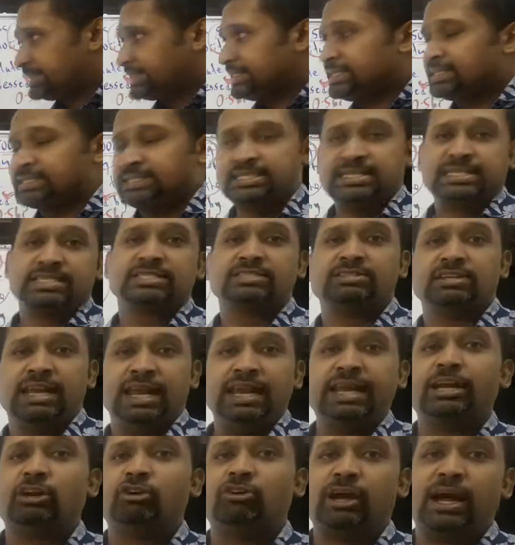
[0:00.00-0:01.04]
this is
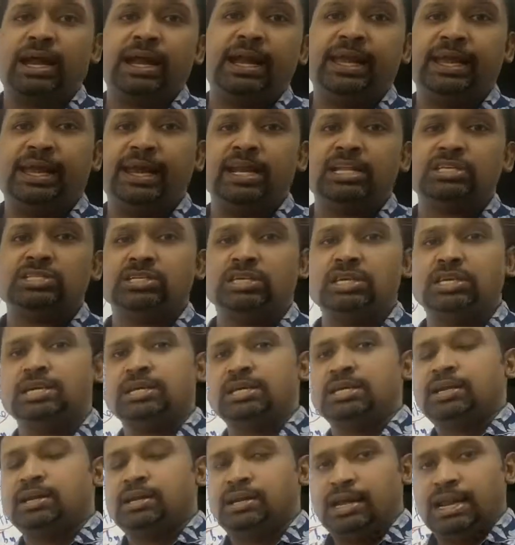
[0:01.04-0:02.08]
related to kinetic
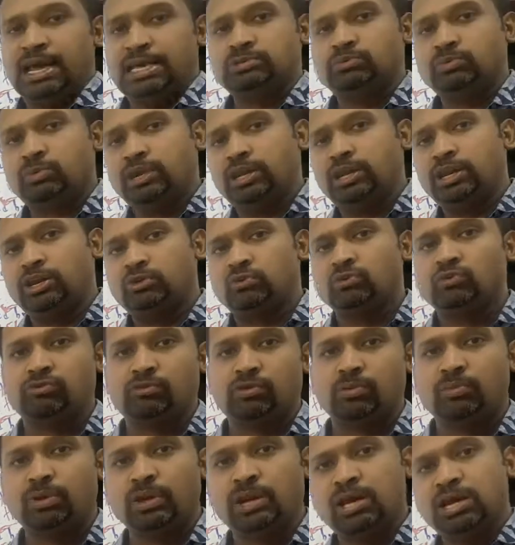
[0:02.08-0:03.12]
energy. Last week we did 2
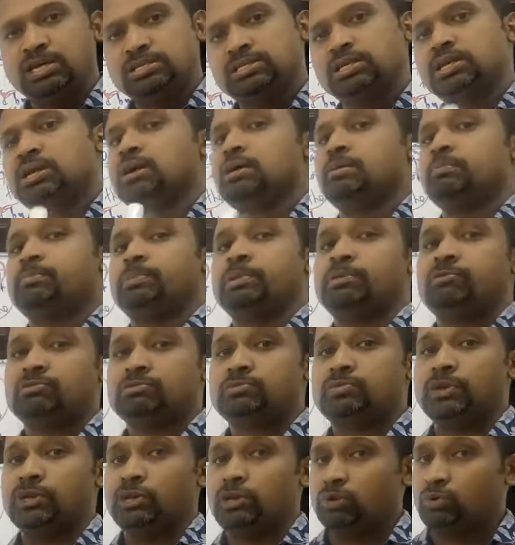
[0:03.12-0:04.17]
formulas,
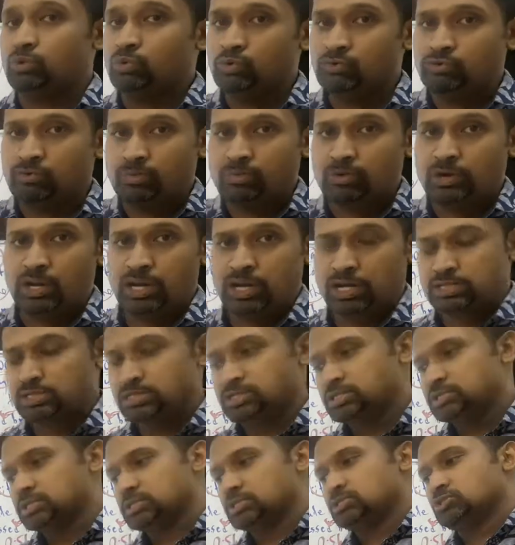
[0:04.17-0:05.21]
previous week we did 2 formulas.
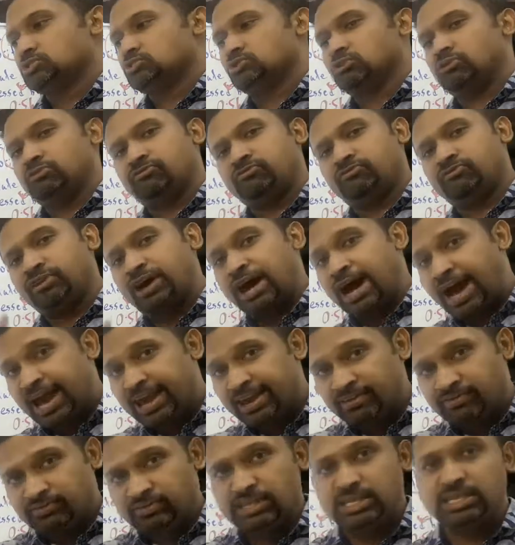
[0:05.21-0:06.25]
So got
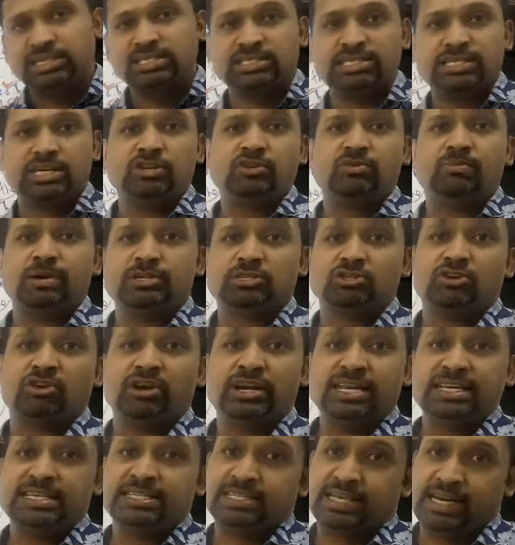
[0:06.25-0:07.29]
5 things that you must
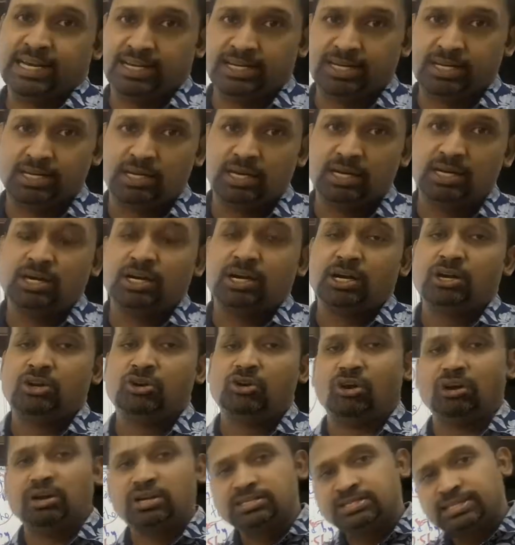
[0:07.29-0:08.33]
already settle.
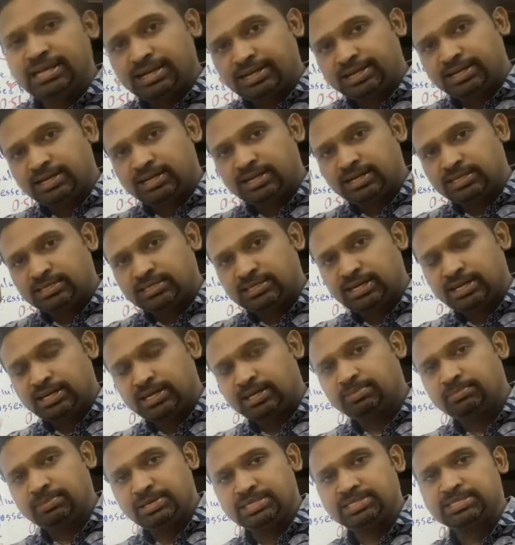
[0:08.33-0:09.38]
Not settled inside
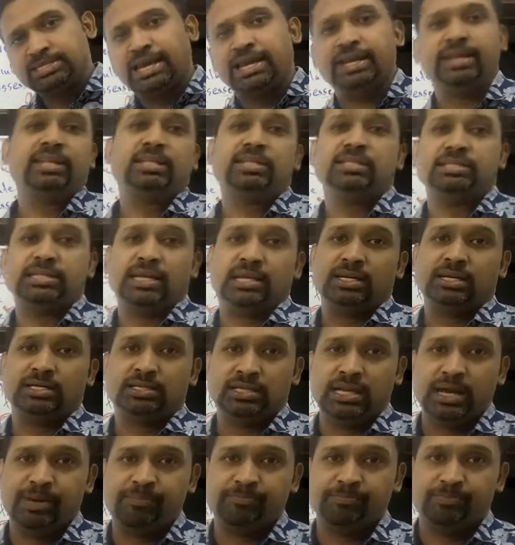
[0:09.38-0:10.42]
here means getting it
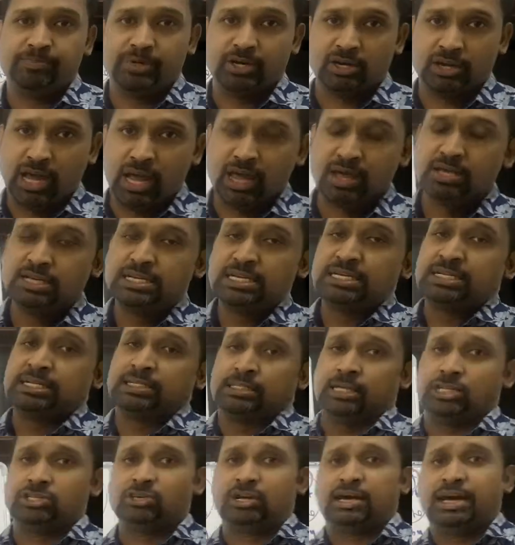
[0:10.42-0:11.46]
settled. Okay,
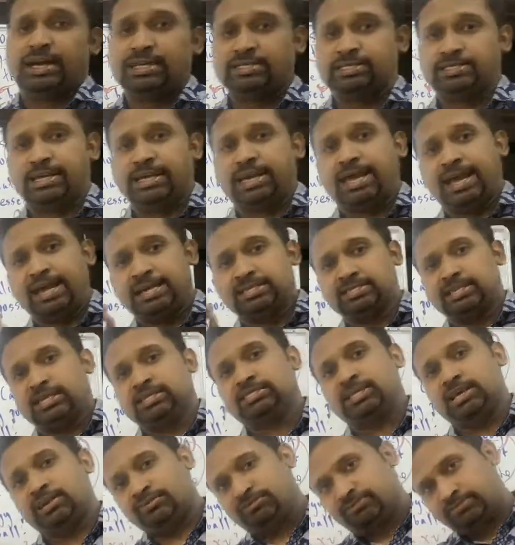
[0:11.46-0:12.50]
that's all guys, take care, stay
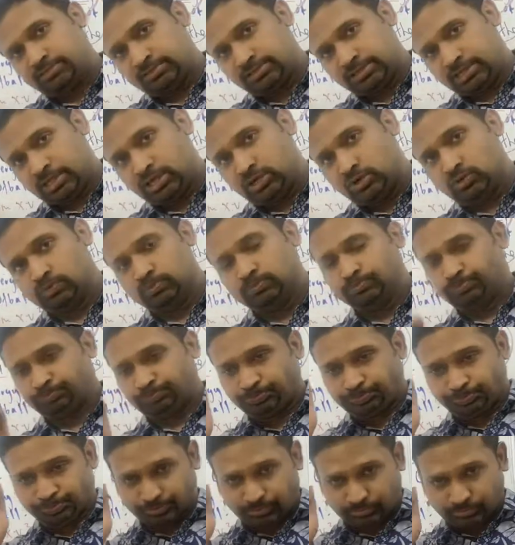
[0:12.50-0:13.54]
safe, see you,
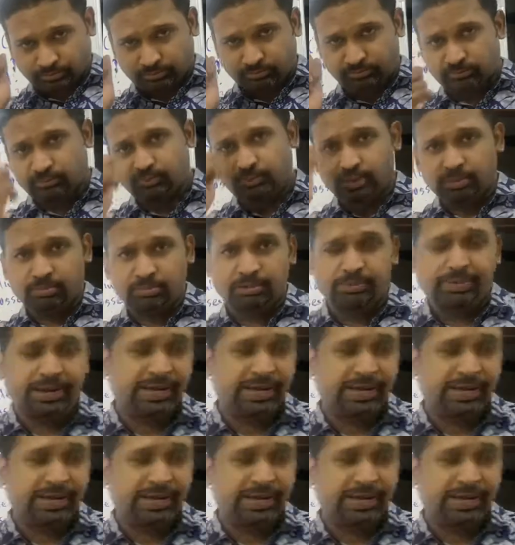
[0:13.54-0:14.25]
bye